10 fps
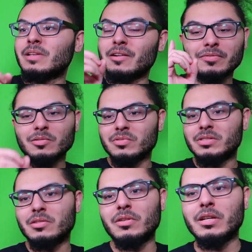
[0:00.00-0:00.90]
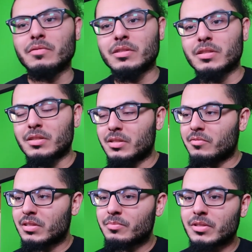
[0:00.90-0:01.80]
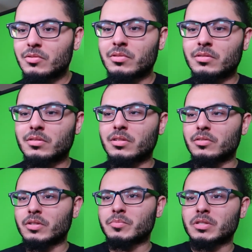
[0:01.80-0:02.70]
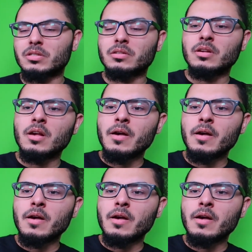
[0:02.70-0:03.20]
I fuck with CL Heavy. She really be doing her thing, you know what I'm saying?